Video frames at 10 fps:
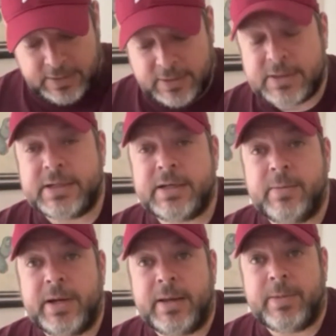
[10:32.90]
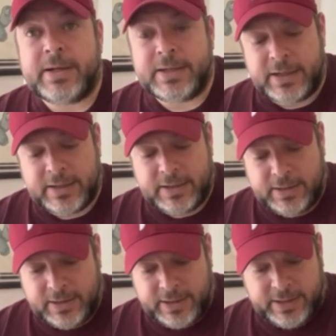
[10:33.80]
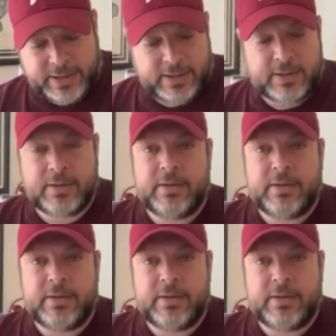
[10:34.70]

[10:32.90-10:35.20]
Because I sent him an 8x10 and I get